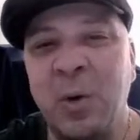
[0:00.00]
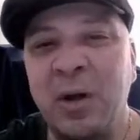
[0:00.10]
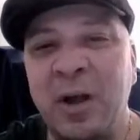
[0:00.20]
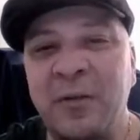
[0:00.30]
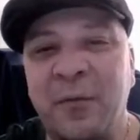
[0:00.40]

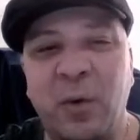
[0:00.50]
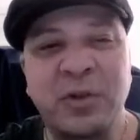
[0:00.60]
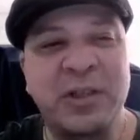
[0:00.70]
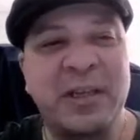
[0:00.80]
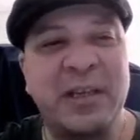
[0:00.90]
Well,
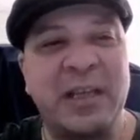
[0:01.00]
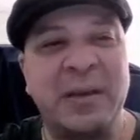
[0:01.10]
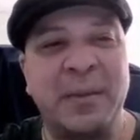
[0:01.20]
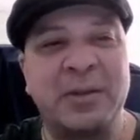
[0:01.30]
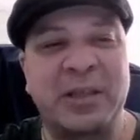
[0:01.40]
unfortunately, in
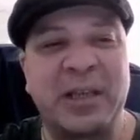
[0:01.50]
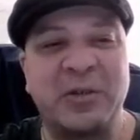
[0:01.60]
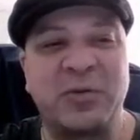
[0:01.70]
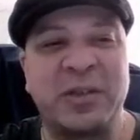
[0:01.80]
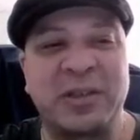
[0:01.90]
the music
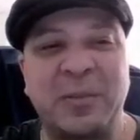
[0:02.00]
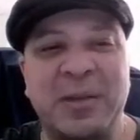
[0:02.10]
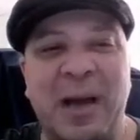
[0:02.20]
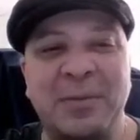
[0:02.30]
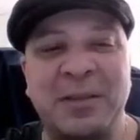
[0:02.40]
industry,
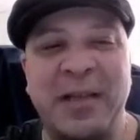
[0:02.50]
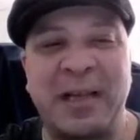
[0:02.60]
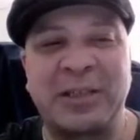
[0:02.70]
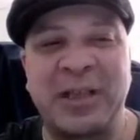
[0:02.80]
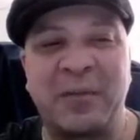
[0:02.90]
sometimes it
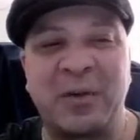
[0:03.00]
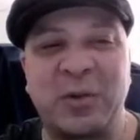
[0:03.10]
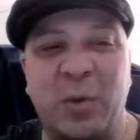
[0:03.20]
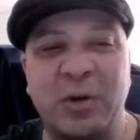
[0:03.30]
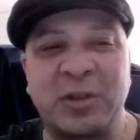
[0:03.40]
takes several
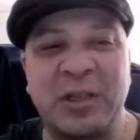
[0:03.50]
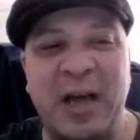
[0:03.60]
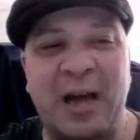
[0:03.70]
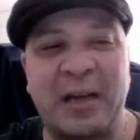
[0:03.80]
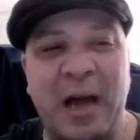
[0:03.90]
doors to
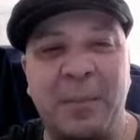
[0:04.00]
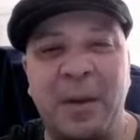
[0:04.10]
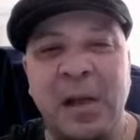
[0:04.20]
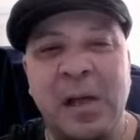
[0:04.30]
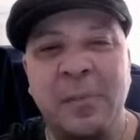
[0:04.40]
knock on
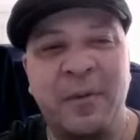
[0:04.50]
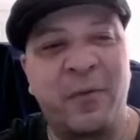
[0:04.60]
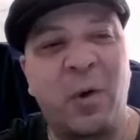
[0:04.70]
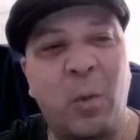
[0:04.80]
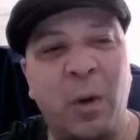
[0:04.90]

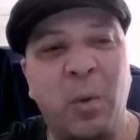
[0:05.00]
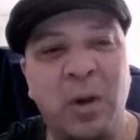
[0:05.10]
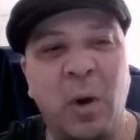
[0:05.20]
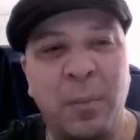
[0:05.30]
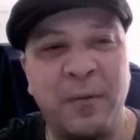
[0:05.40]
before one
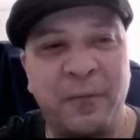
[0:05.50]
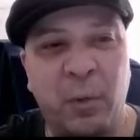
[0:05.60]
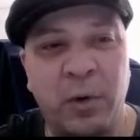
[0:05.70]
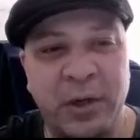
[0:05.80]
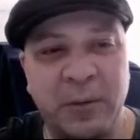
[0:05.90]
will open
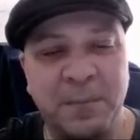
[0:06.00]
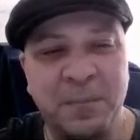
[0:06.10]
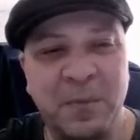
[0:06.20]
for you.